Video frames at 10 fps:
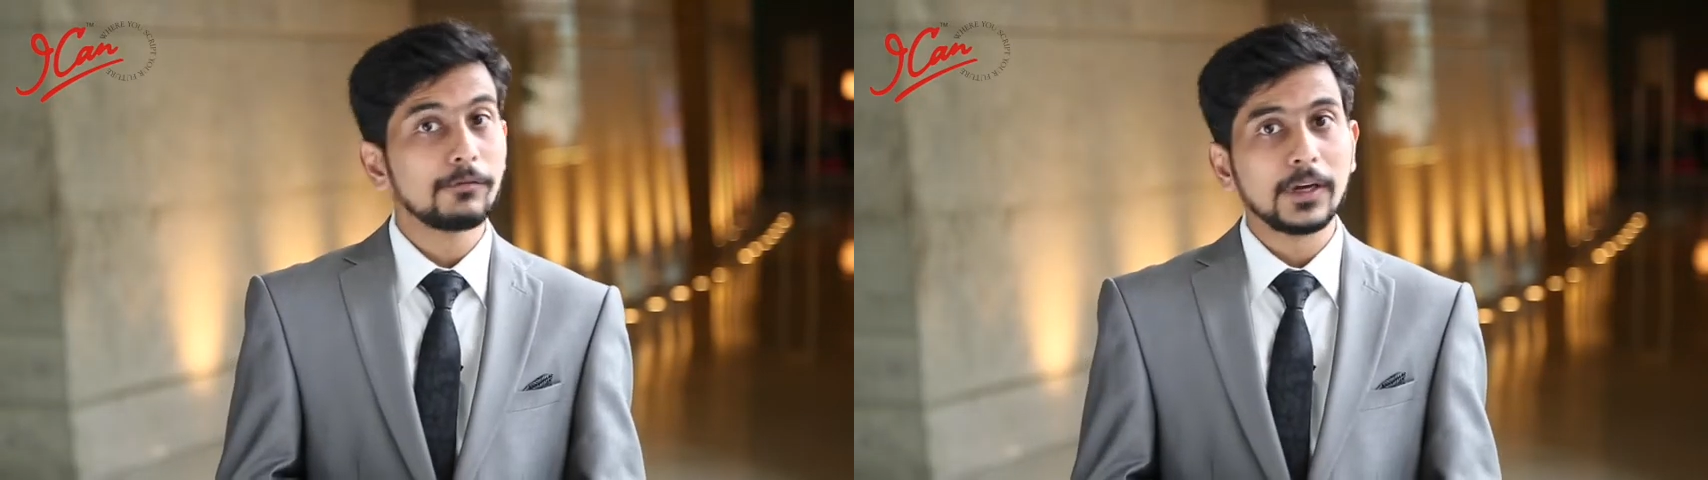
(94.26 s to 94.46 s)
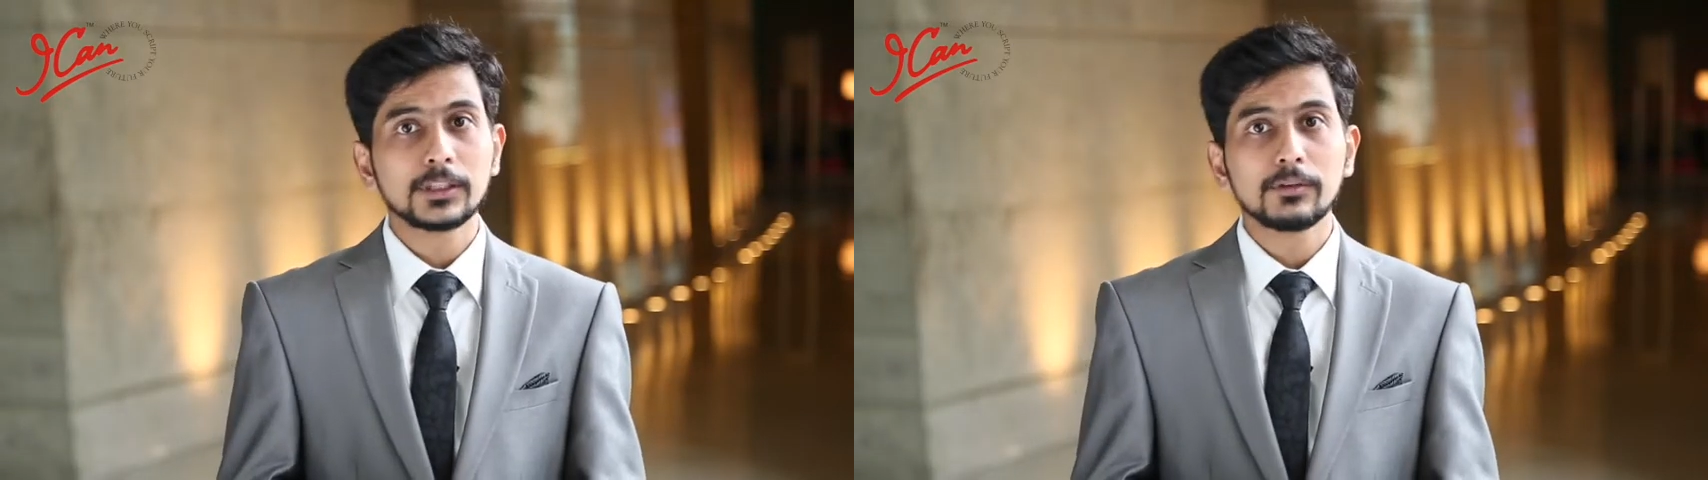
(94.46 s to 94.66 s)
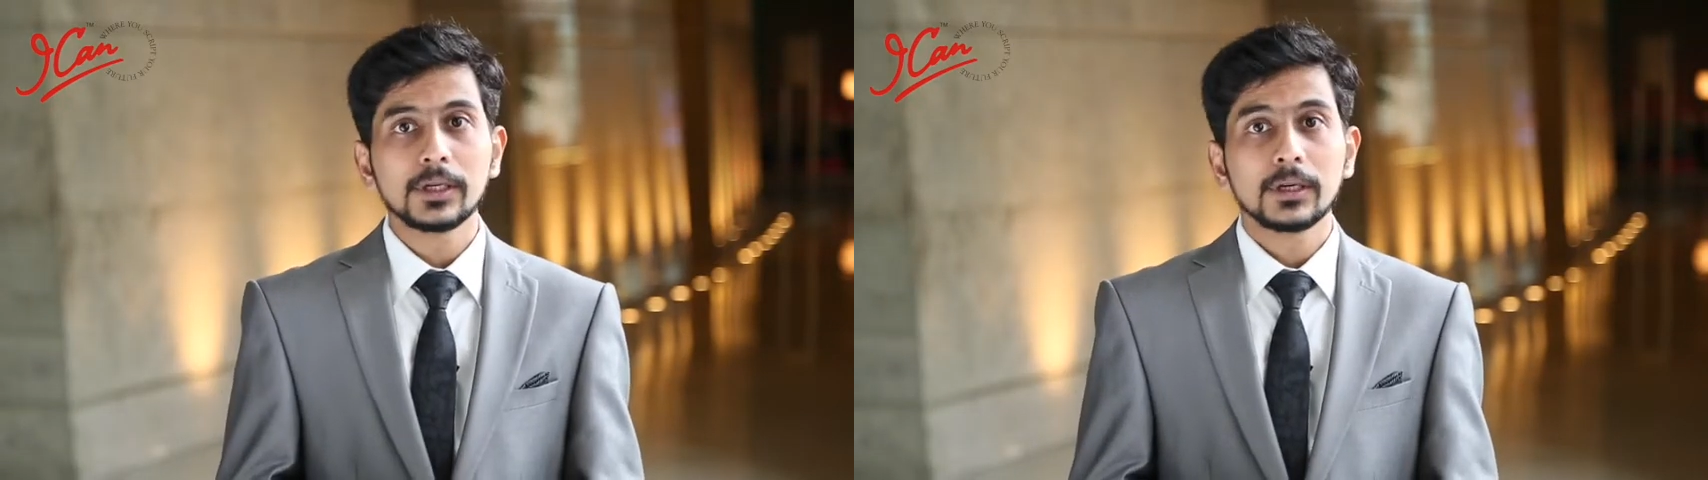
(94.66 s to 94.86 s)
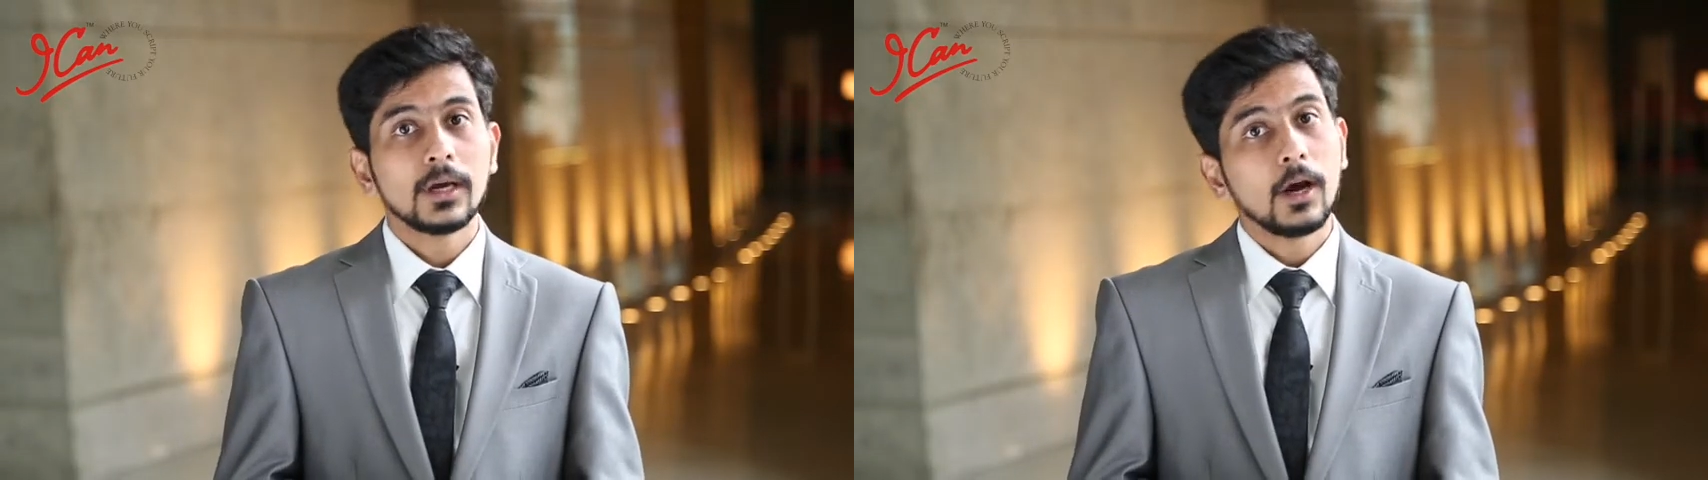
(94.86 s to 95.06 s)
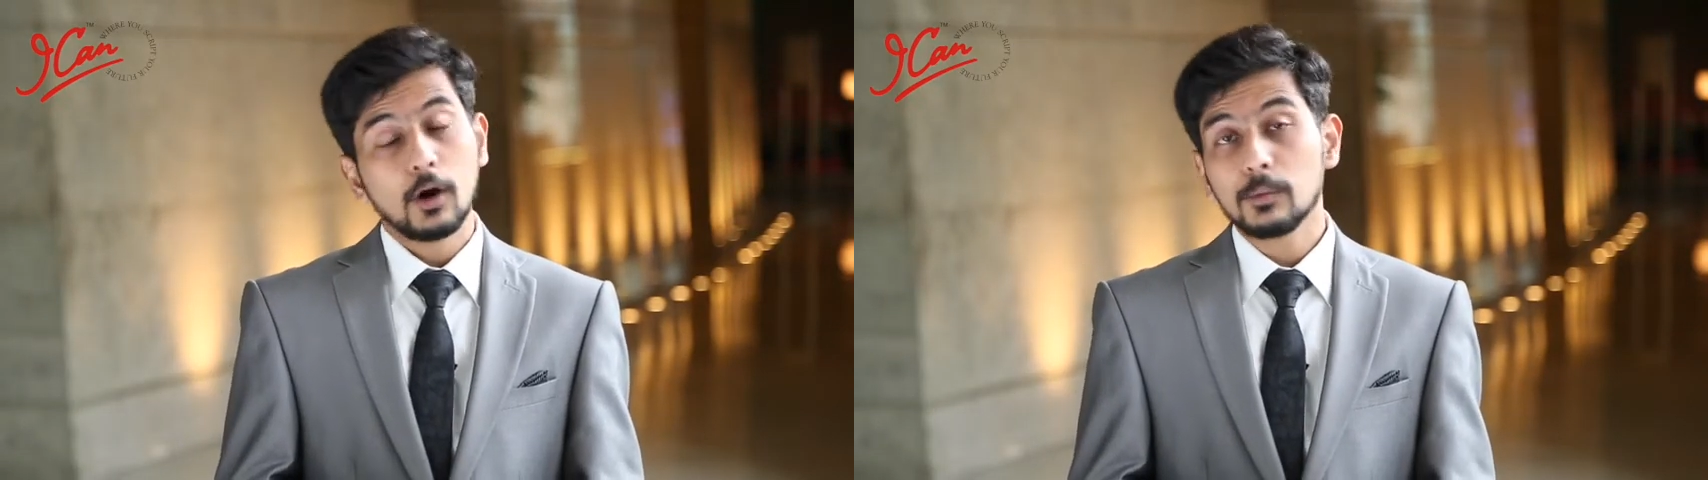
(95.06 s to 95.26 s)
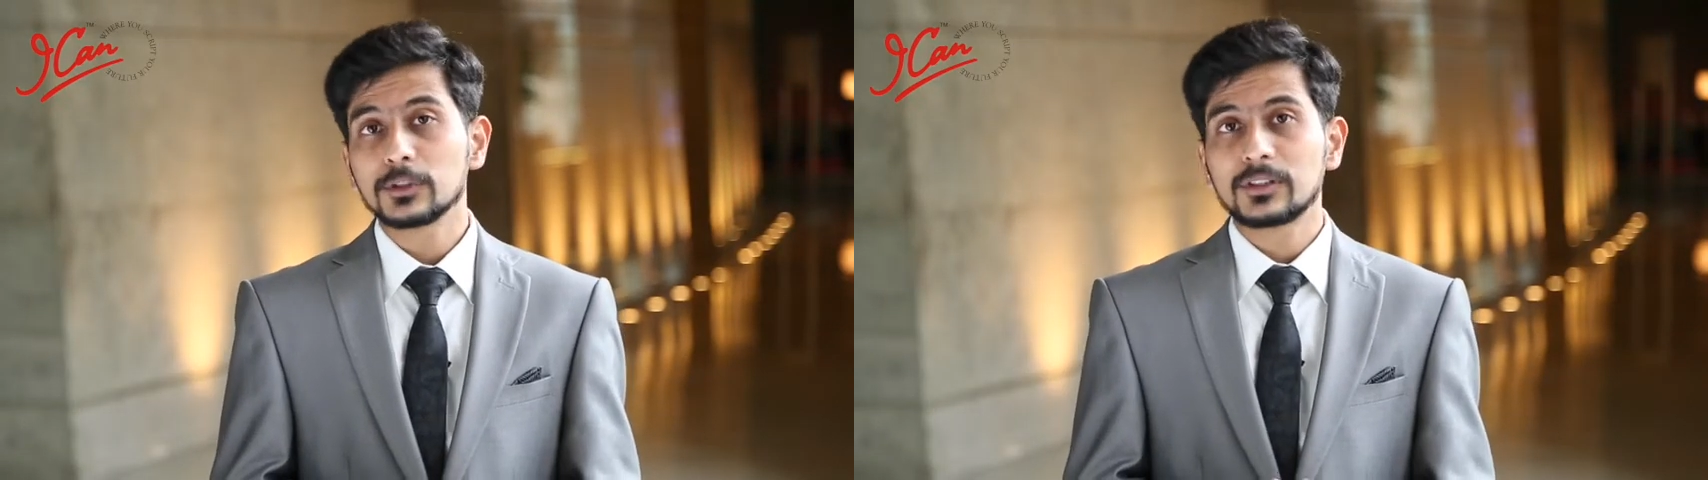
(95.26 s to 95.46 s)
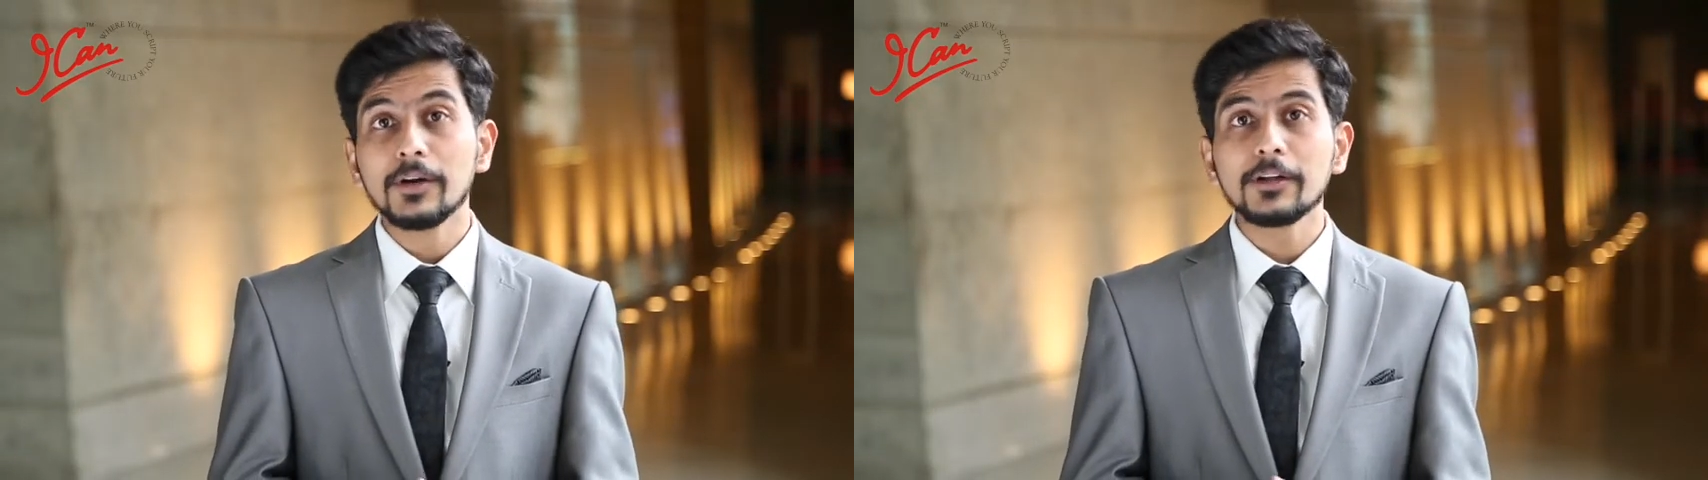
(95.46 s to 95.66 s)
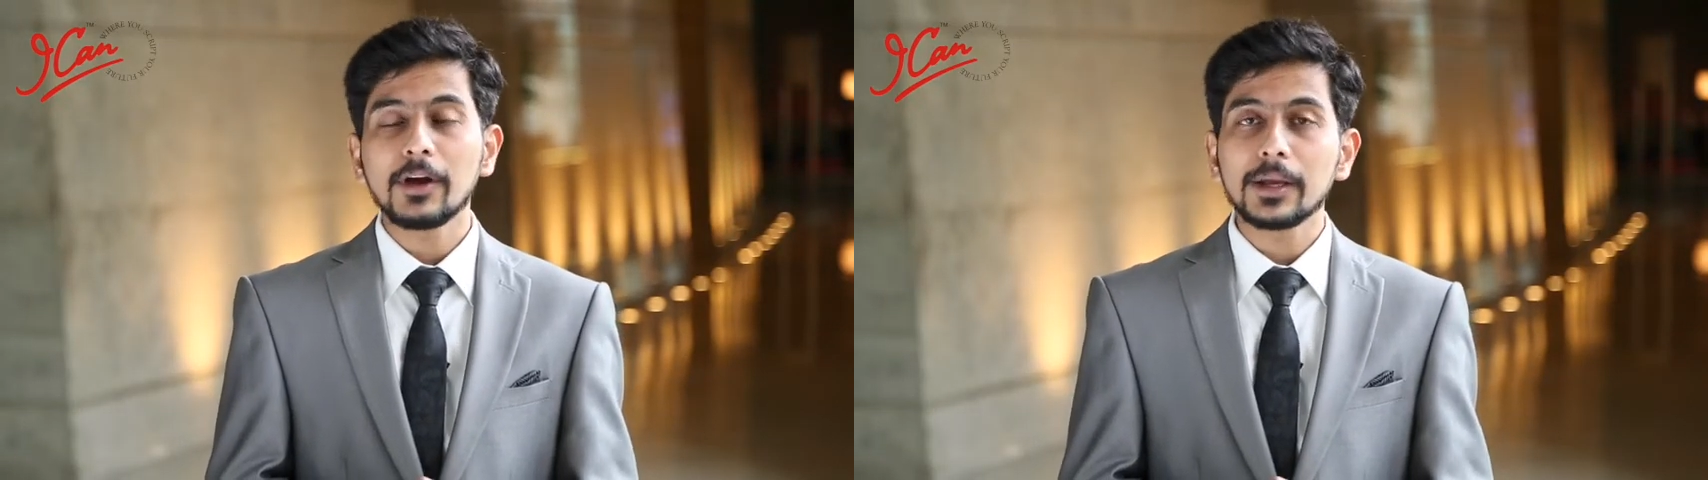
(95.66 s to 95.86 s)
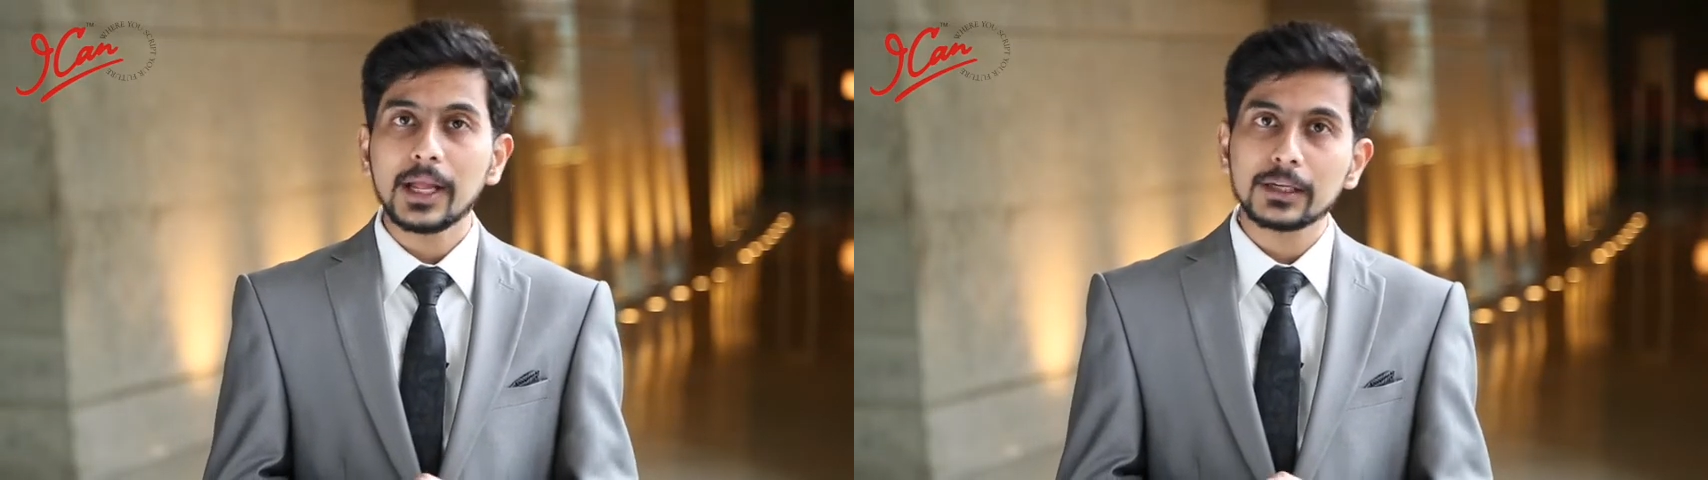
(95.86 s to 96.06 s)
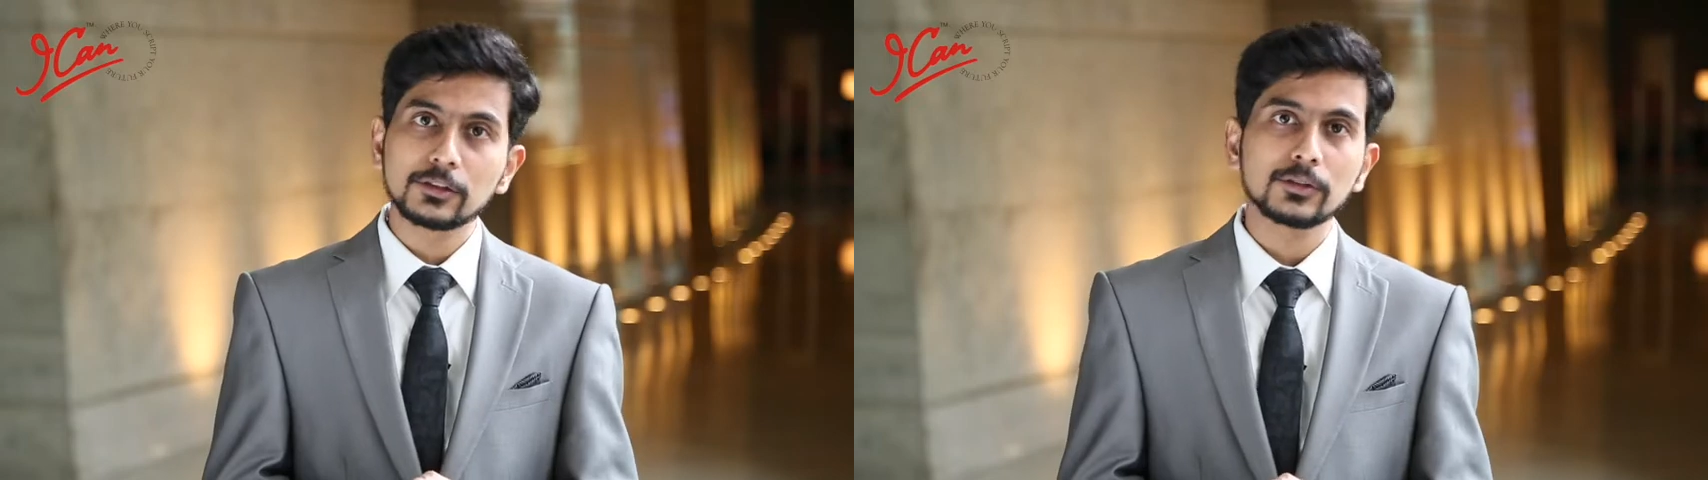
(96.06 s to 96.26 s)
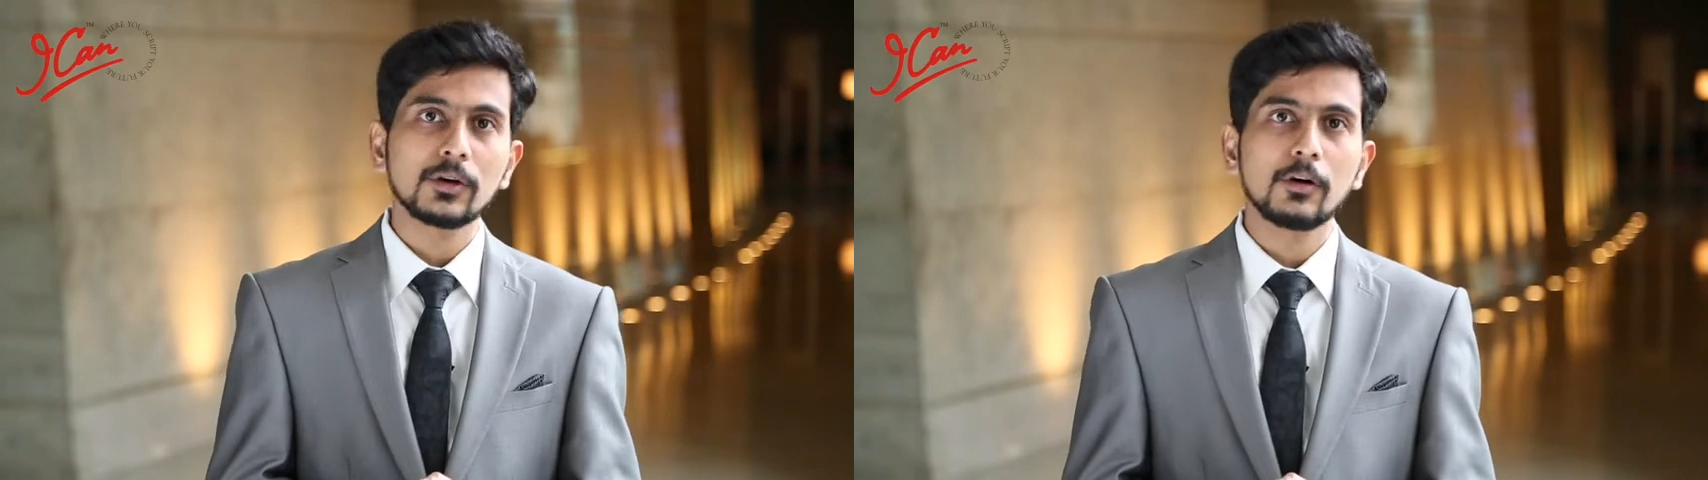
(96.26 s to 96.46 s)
of achieving almost 75 lakhs